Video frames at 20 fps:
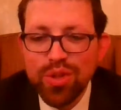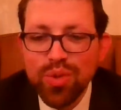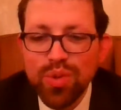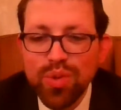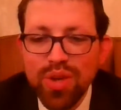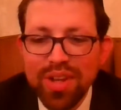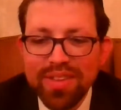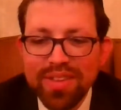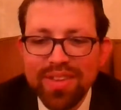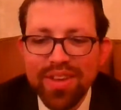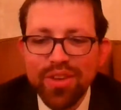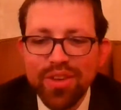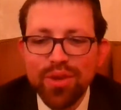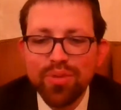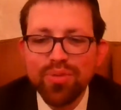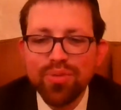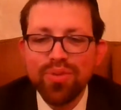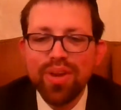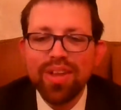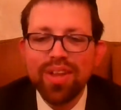do not tell your
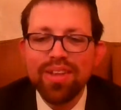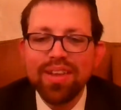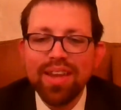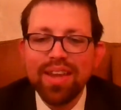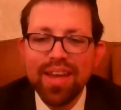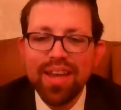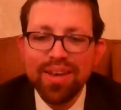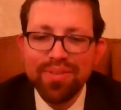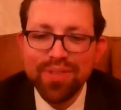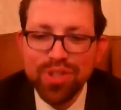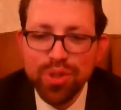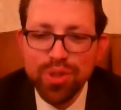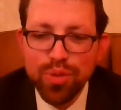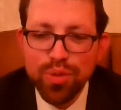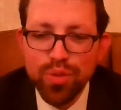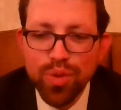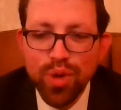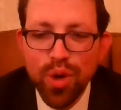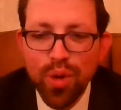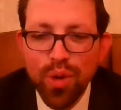friend lech
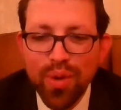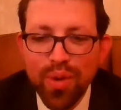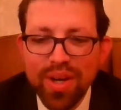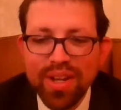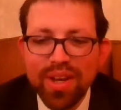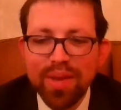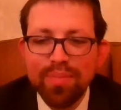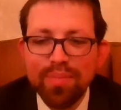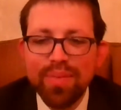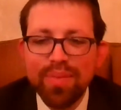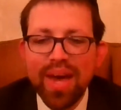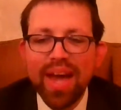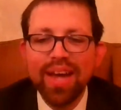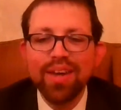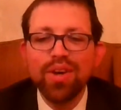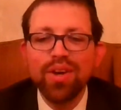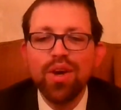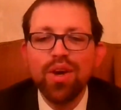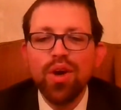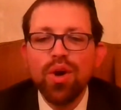vashuv, go and come
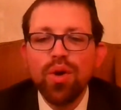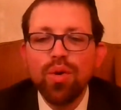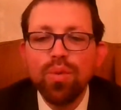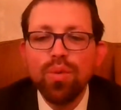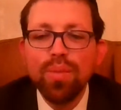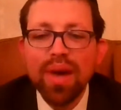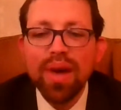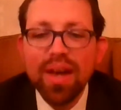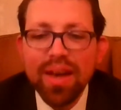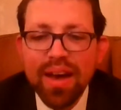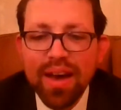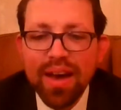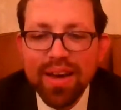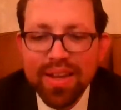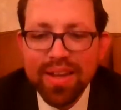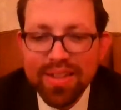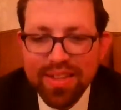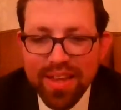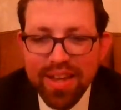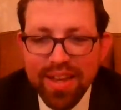back,
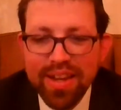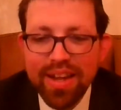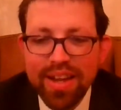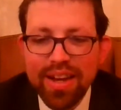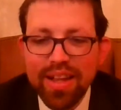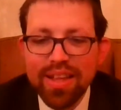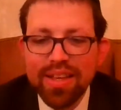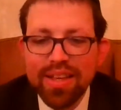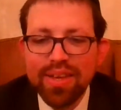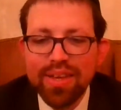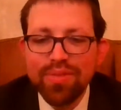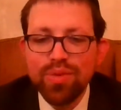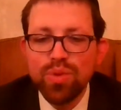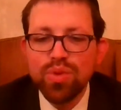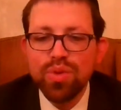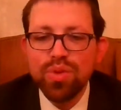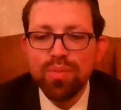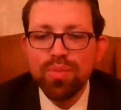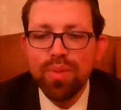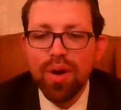umachareten, and I'll give you
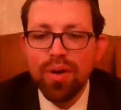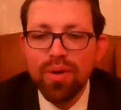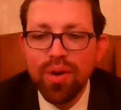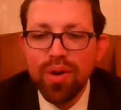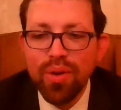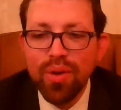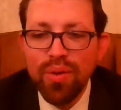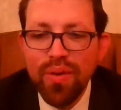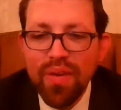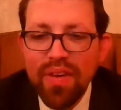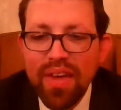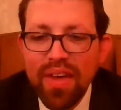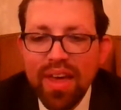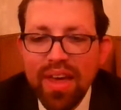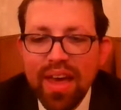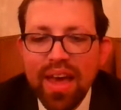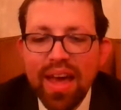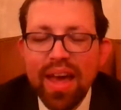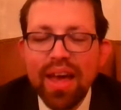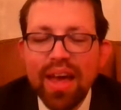tomorrow,
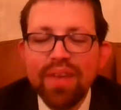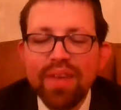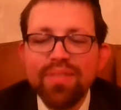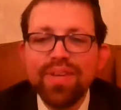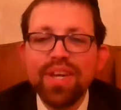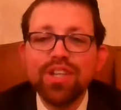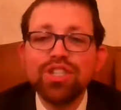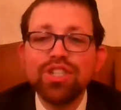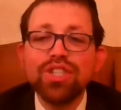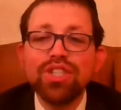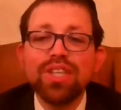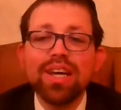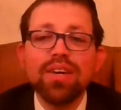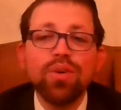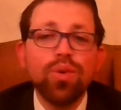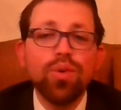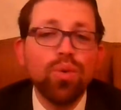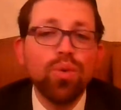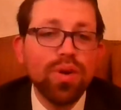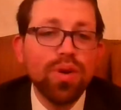v'yeshitach.
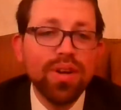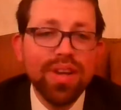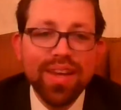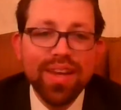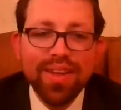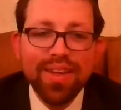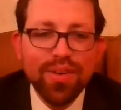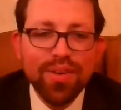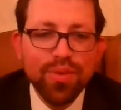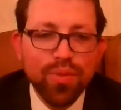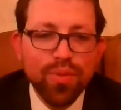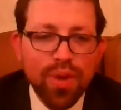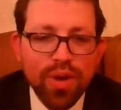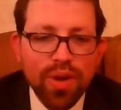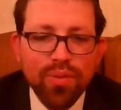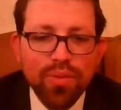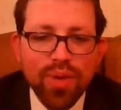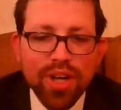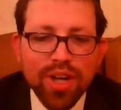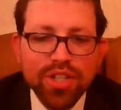Or
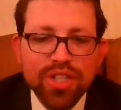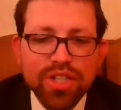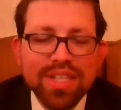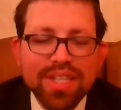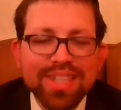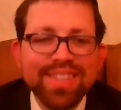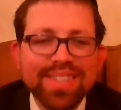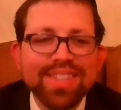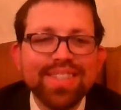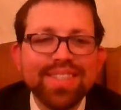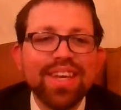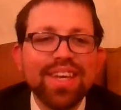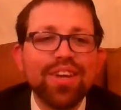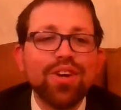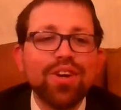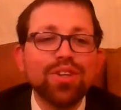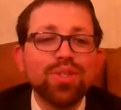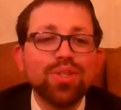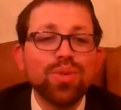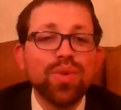Rashi says this can
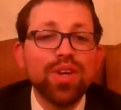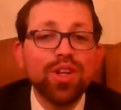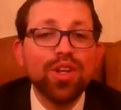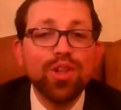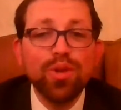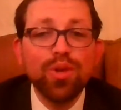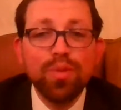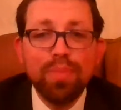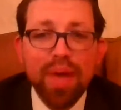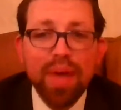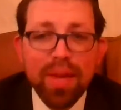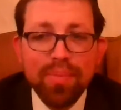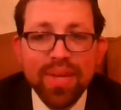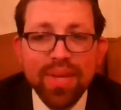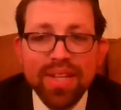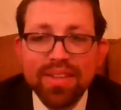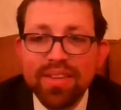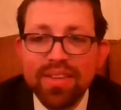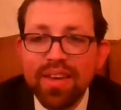also include payment.